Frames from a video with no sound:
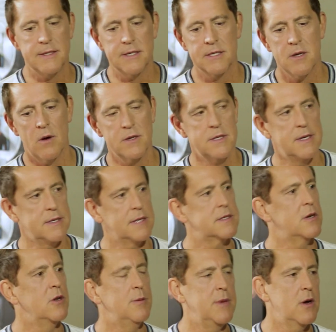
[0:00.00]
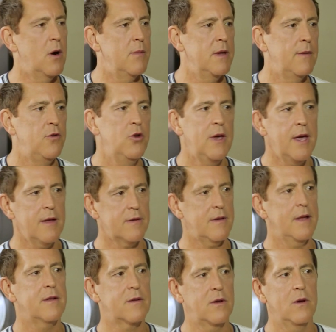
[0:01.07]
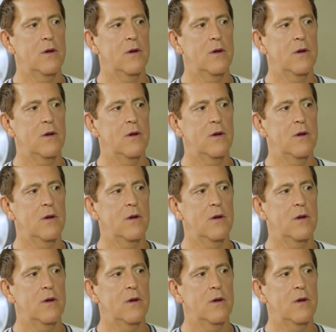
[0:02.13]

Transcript: as the song said, it's good to be home. If you can't say it's